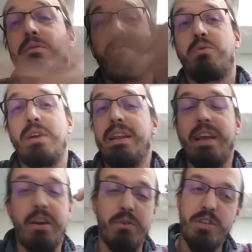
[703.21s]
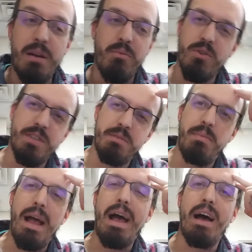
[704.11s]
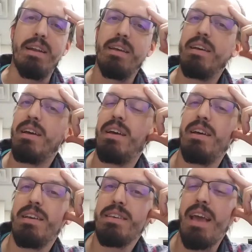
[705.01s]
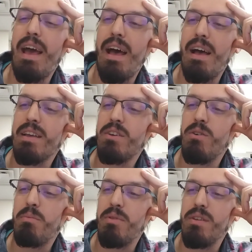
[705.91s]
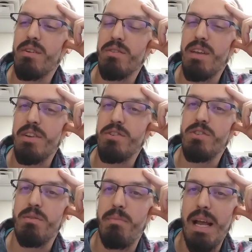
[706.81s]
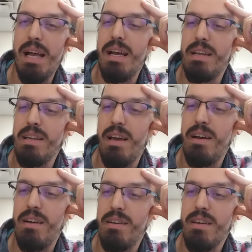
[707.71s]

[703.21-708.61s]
creating echo chambers is bad. Yeah, political tensions are bad. Yeah.